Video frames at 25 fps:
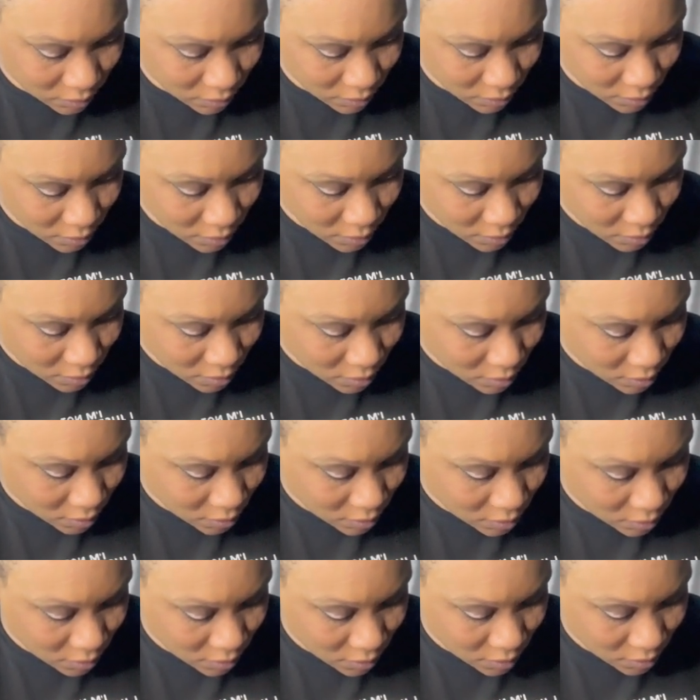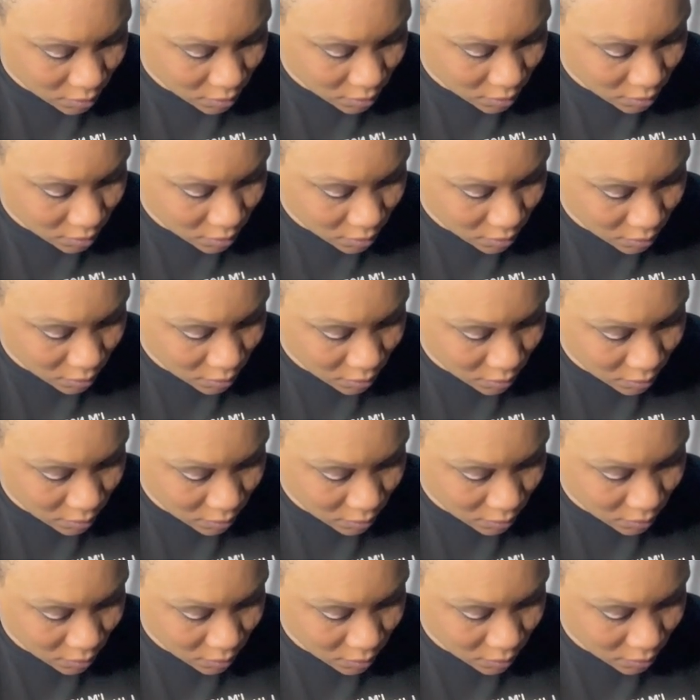
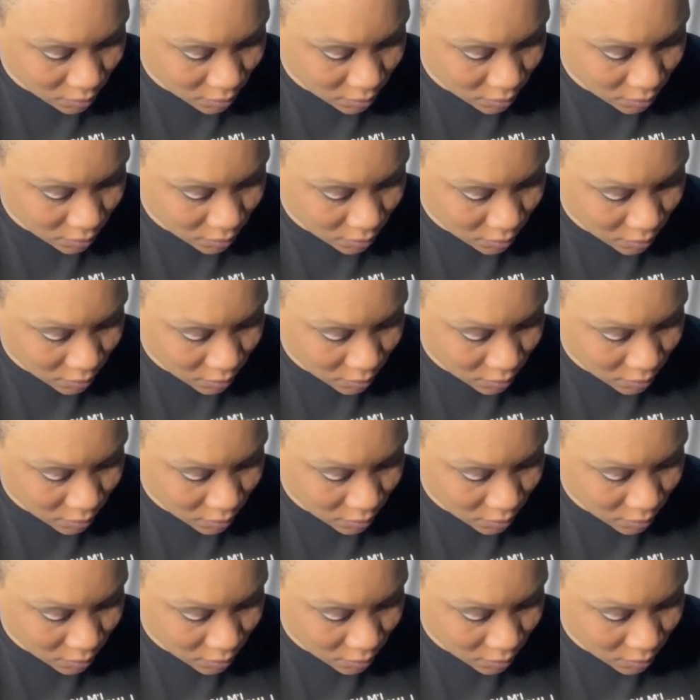(silence)